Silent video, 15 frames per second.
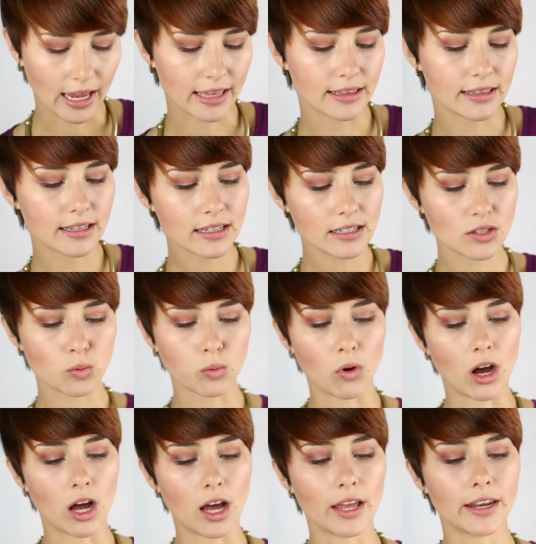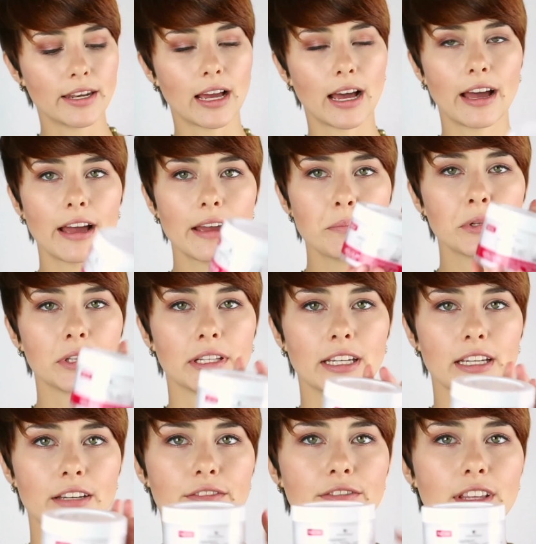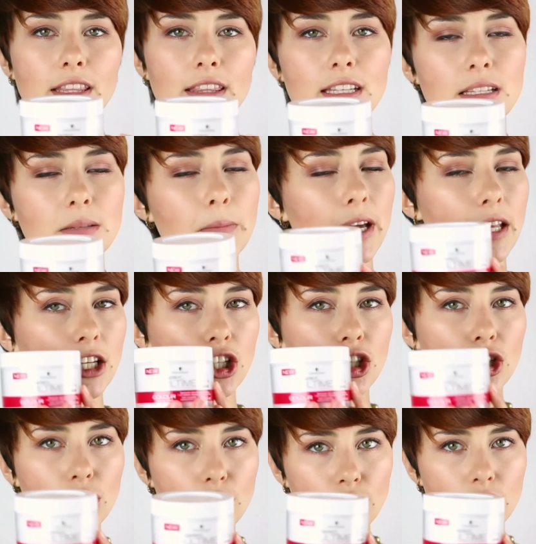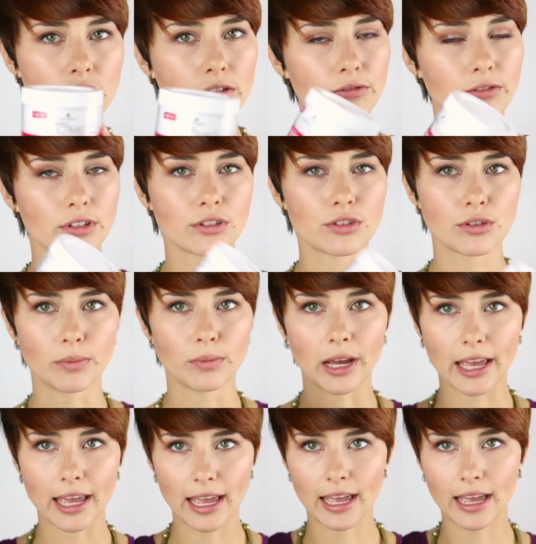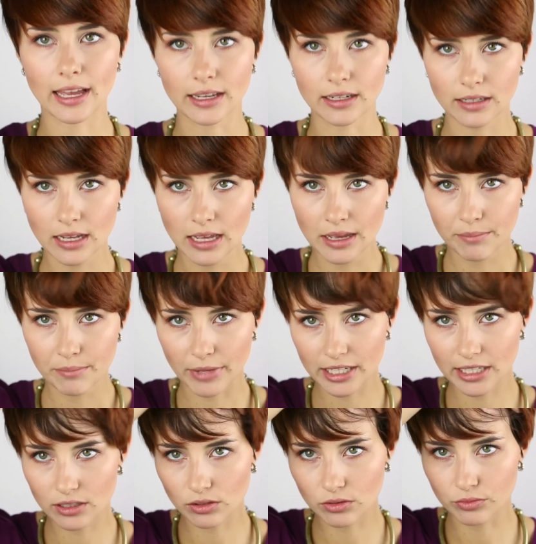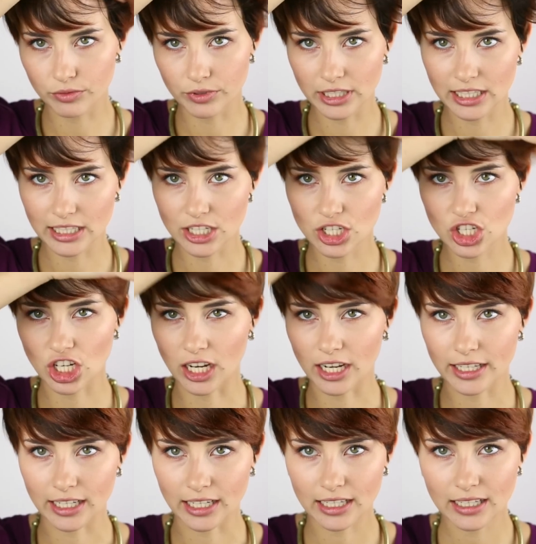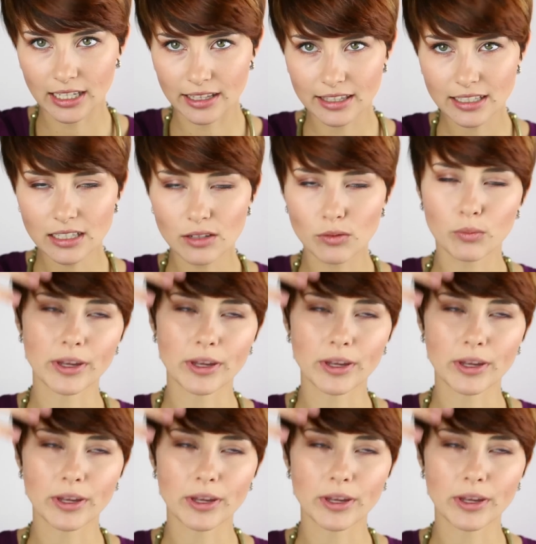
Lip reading: And this one, I believe that this made a huge difference to my hair and made it look really shiny. I think it